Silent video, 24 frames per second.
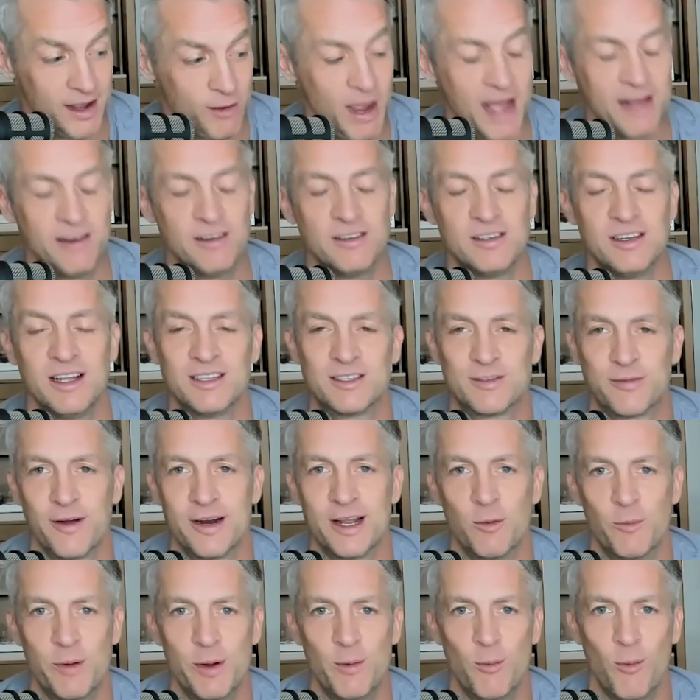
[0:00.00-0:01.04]
And it's
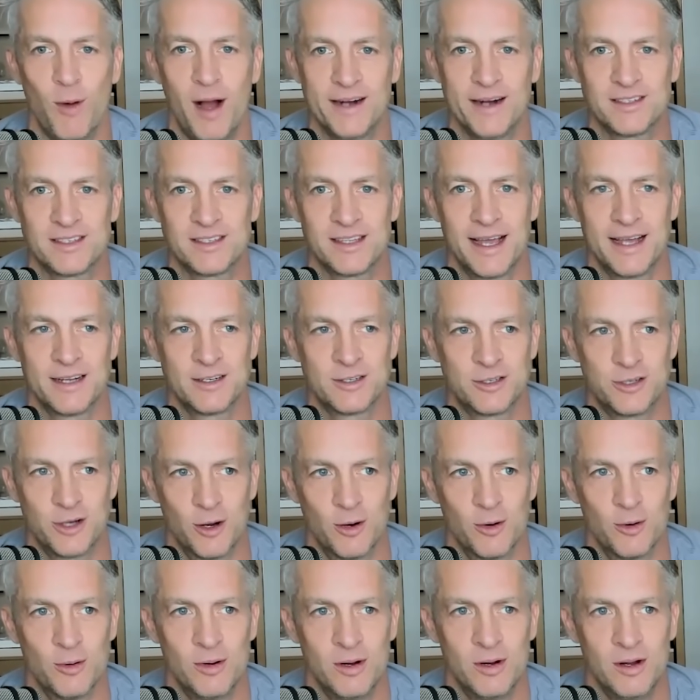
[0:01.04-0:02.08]
funny, we watched that
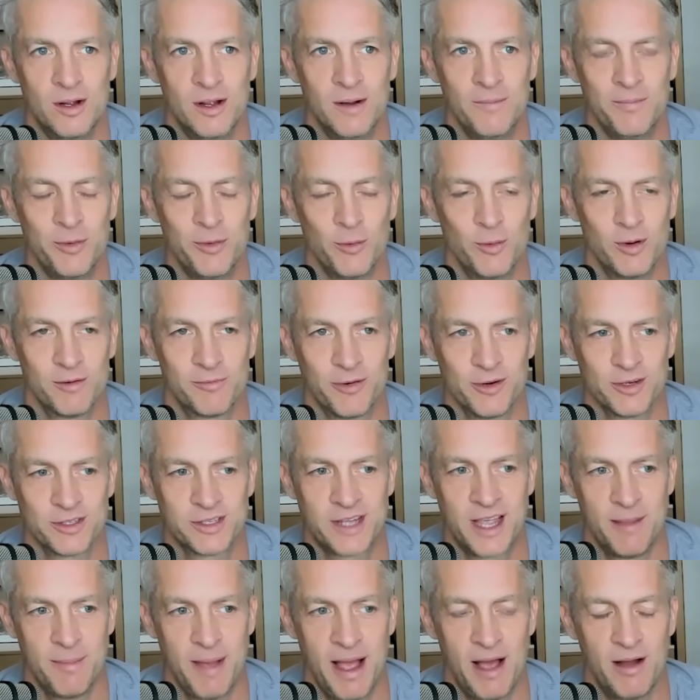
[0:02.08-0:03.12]
show when it first
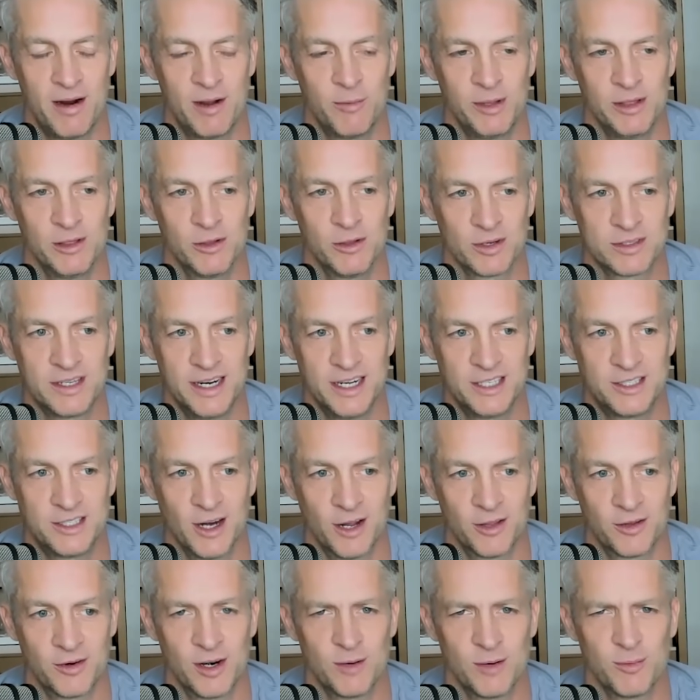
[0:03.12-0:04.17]
came out and we looked at each
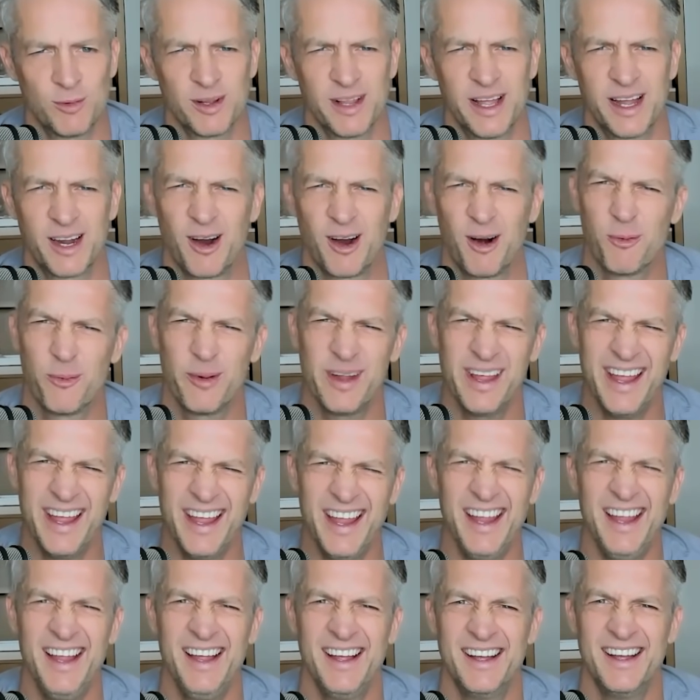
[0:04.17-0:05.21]
other and we're like, are
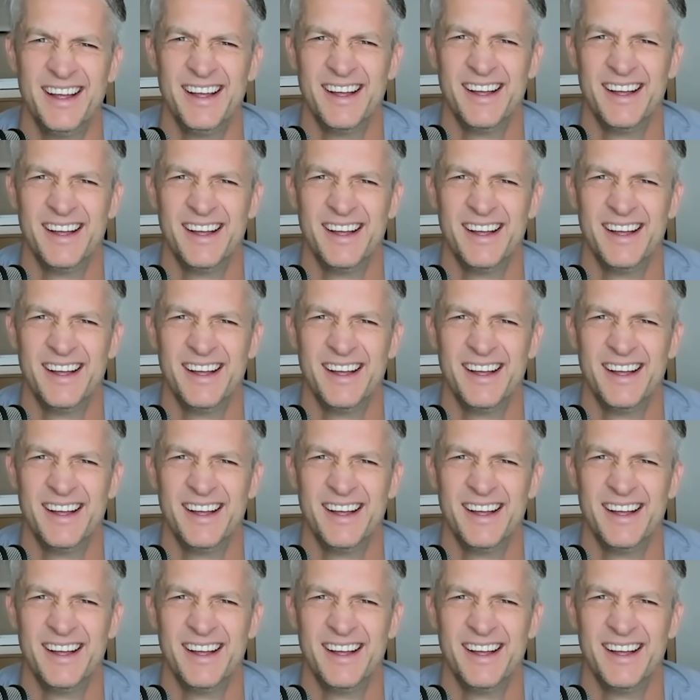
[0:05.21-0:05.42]
we